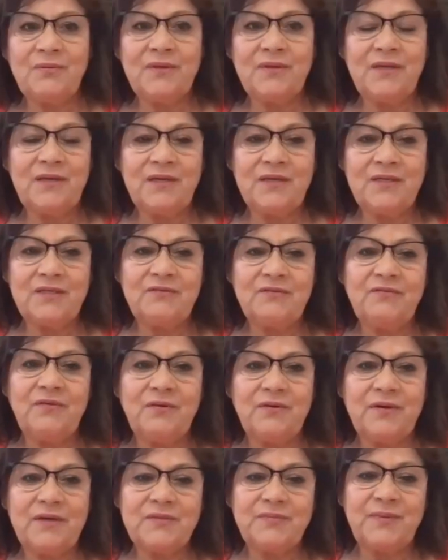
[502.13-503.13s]
really need to
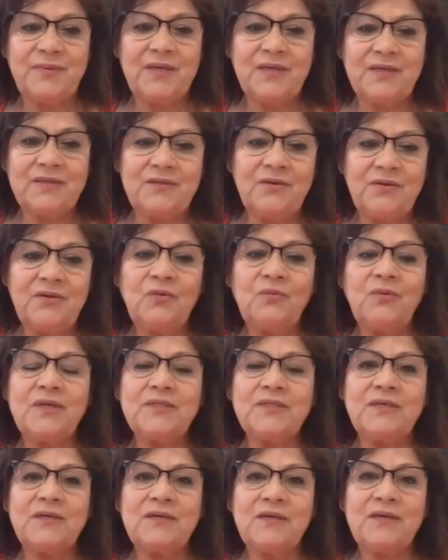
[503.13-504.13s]
focus, because they're the ones
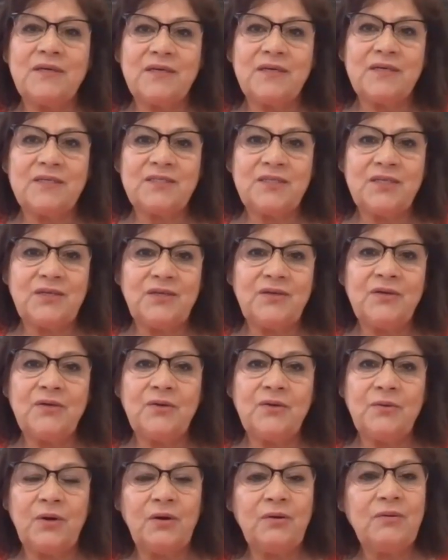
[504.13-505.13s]
that are going to continue to
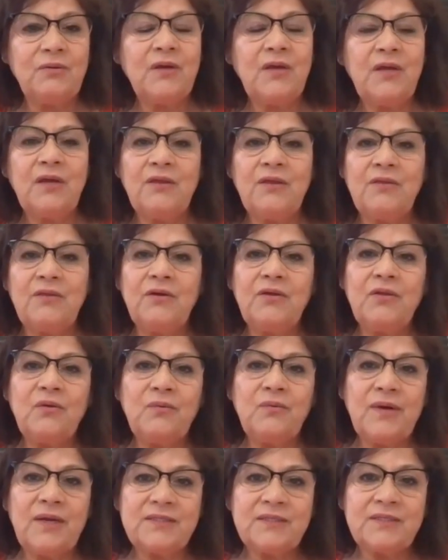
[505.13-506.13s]
grow. They're the
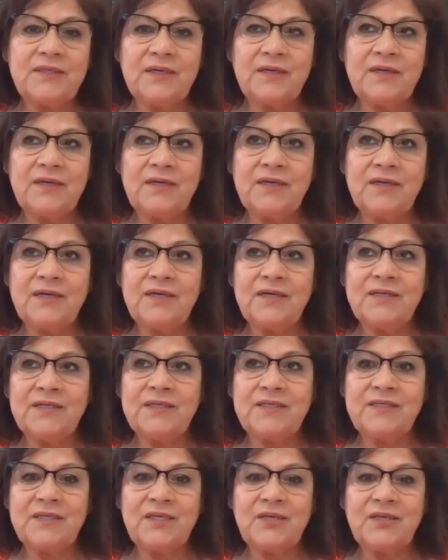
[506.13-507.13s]
ones that are going to
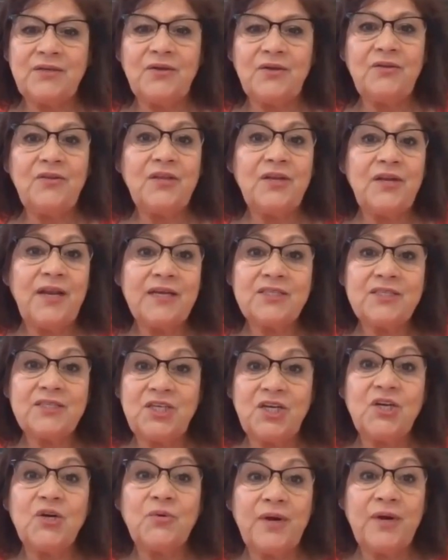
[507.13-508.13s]
continue. They're the next
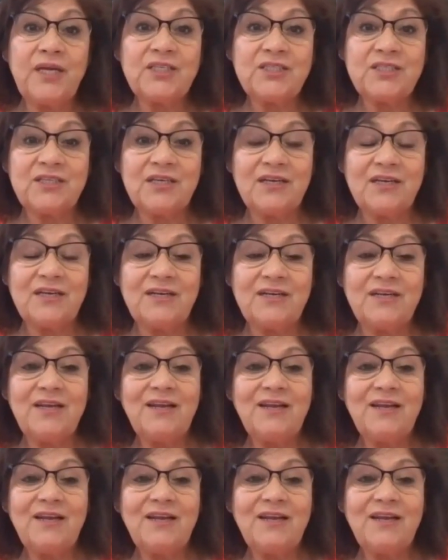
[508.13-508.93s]
generation.